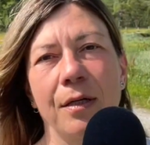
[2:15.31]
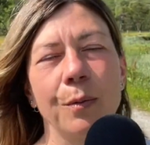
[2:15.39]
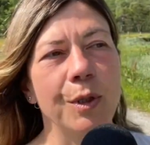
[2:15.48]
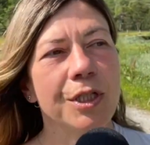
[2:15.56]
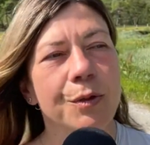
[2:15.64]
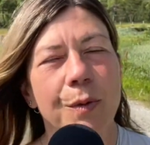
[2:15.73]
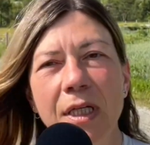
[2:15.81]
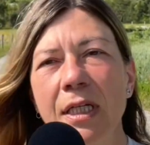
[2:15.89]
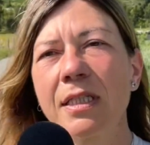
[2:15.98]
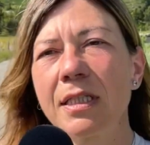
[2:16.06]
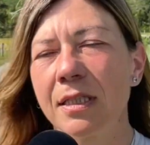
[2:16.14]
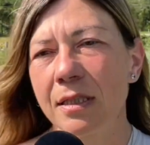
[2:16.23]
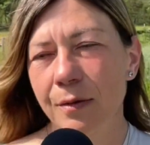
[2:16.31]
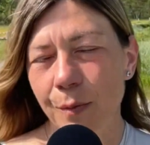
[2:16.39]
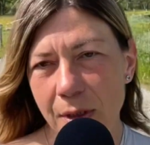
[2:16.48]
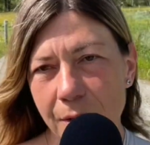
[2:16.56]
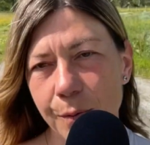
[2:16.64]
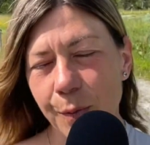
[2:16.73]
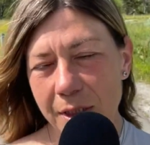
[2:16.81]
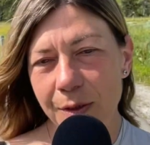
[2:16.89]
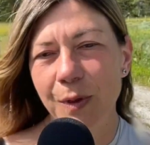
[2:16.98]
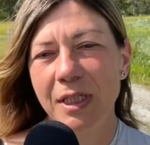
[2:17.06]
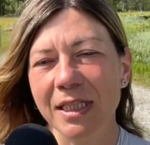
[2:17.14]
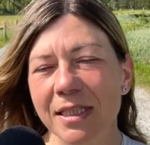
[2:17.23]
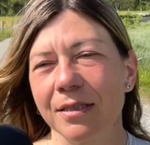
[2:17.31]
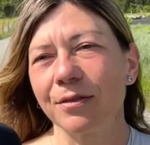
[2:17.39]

which we eat in, with what we eat.